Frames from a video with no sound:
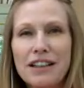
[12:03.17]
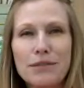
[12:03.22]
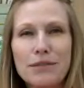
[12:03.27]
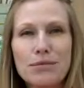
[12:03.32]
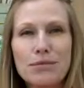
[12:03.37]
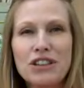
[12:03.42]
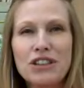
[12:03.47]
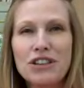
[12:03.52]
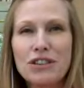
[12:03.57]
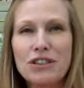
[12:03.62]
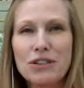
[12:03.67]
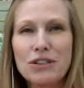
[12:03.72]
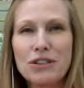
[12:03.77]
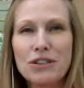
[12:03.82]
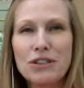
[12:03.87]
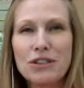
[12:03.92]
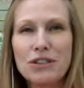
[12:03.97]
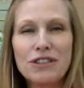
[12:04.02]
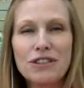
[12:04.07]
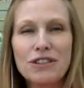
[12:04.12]
I'm sure
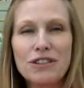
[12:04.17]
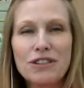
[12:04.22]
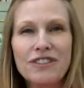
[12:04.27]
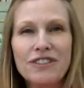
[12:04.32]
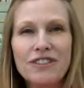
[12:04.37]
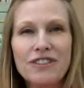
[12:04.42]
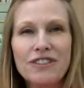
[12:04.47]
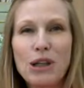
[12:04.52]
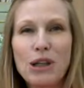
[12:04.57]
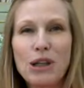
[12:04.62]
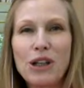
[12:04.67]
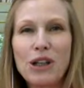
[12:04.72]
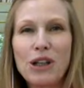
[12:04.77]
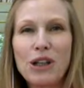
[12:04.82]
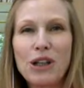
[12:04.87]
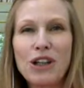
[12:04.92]
you're feeling part